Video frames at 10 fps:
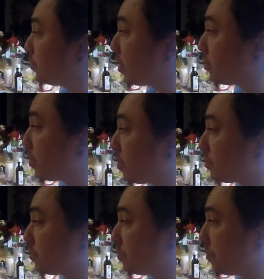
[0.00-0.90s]
That's
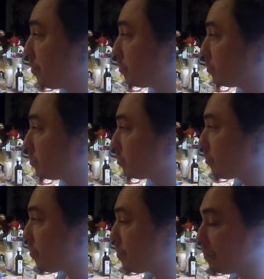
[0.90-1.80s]
awesome. Is it
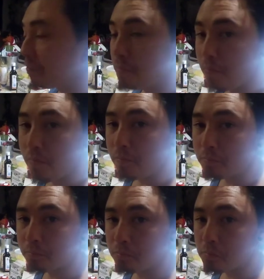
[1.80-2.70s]
good? Mm-hmm.